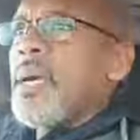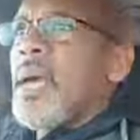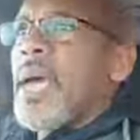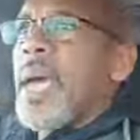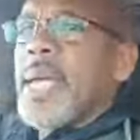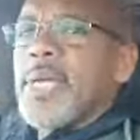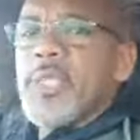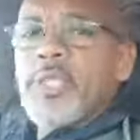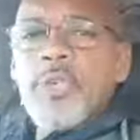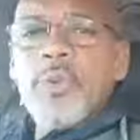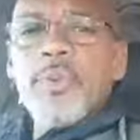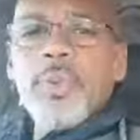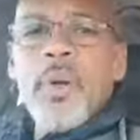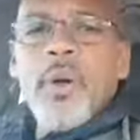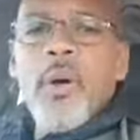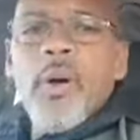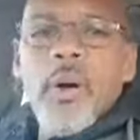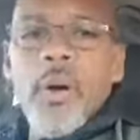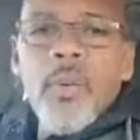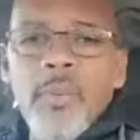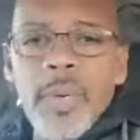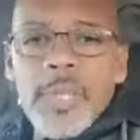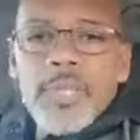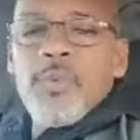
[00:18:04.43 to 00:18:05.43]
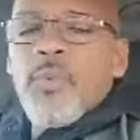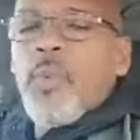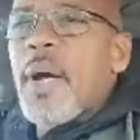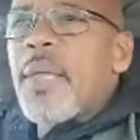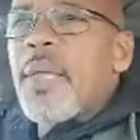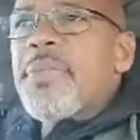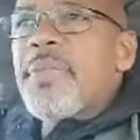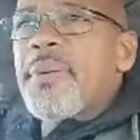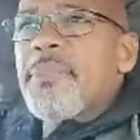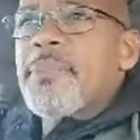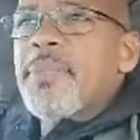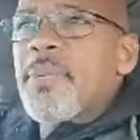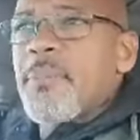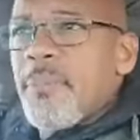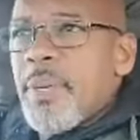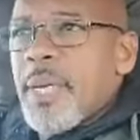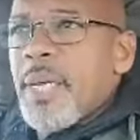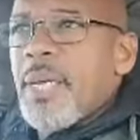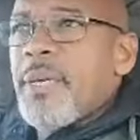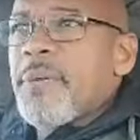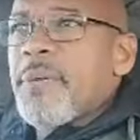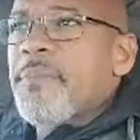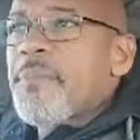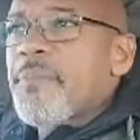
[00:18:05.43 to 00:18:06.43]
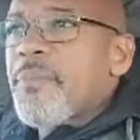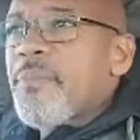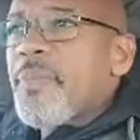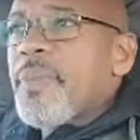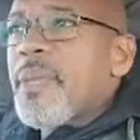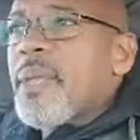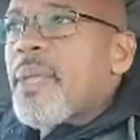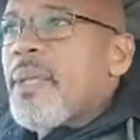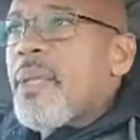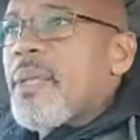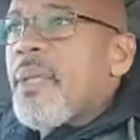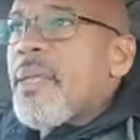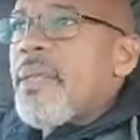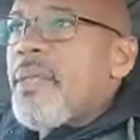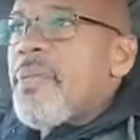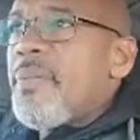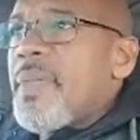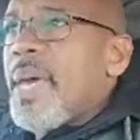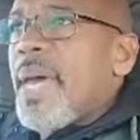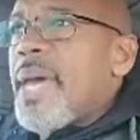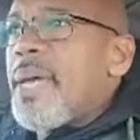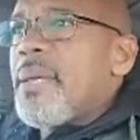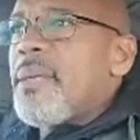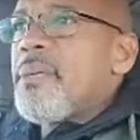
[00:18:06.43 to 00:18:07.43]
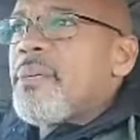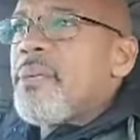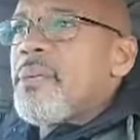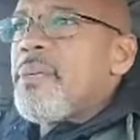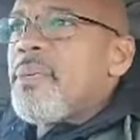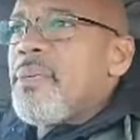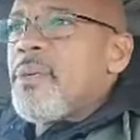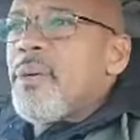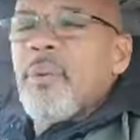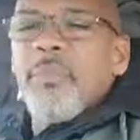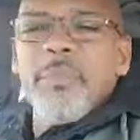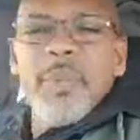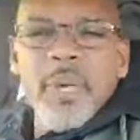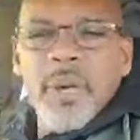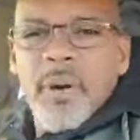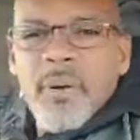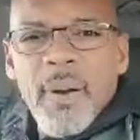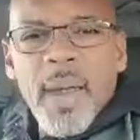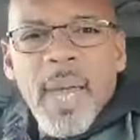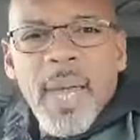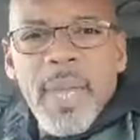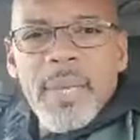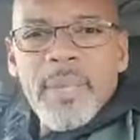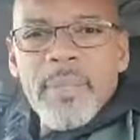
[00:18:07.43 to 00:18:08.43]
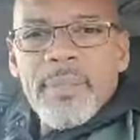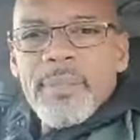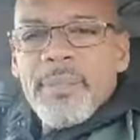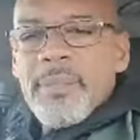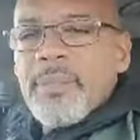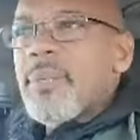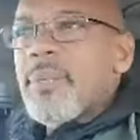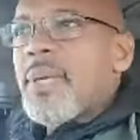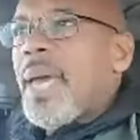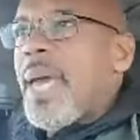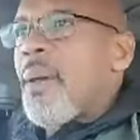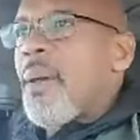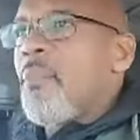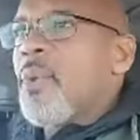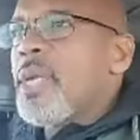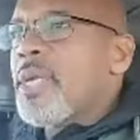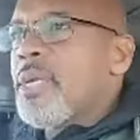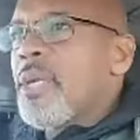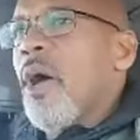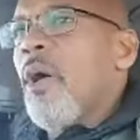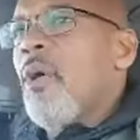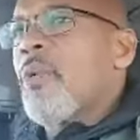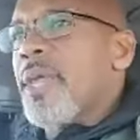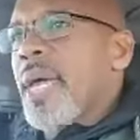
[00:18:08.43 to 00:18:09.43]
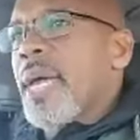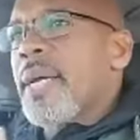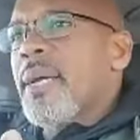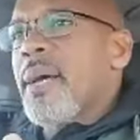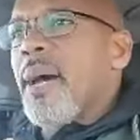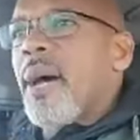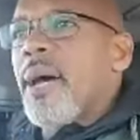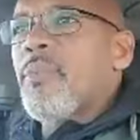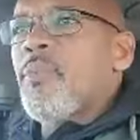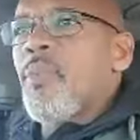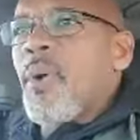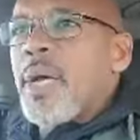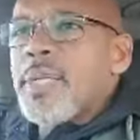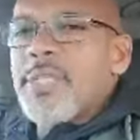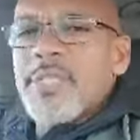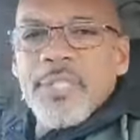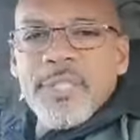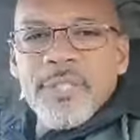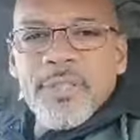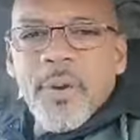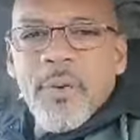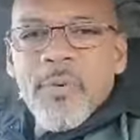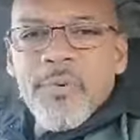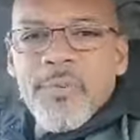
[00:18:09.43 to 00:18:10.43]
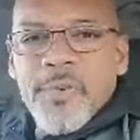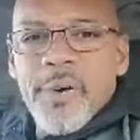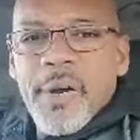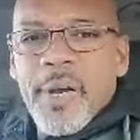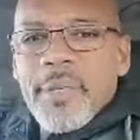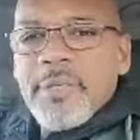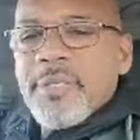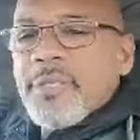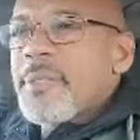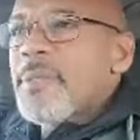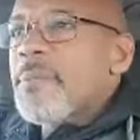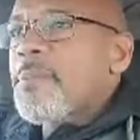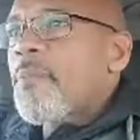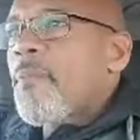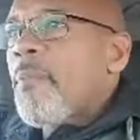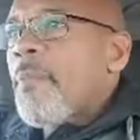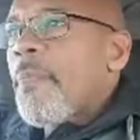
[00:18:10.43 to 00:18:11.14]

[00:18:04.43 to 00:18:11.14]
as you would always want them to be, that you'll be all right. And we know that God watches over us.